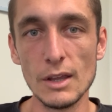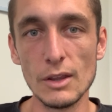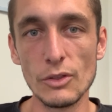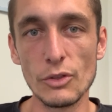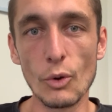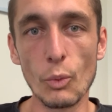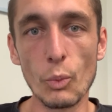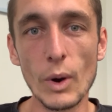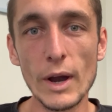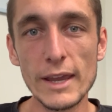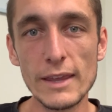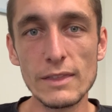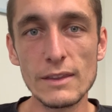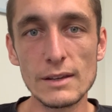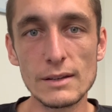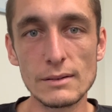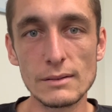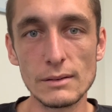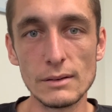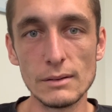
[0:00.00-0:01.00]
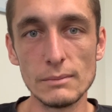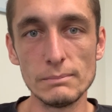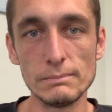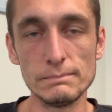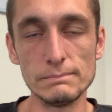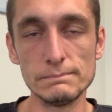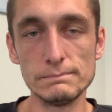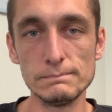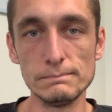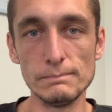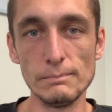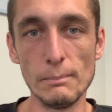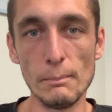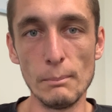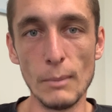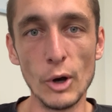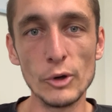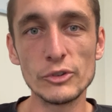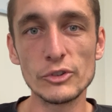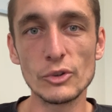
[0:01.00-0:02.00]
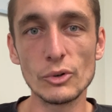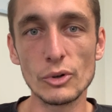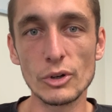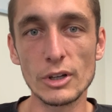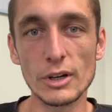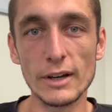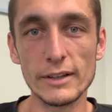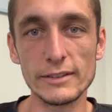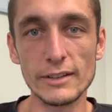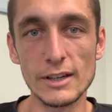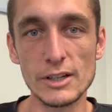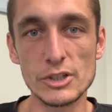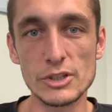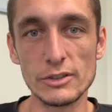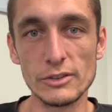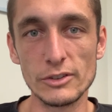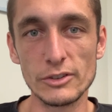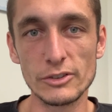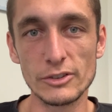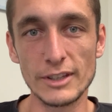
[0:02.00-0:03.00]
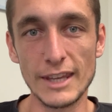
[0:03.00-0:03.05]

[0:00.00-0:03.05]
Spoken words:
the way that most organizations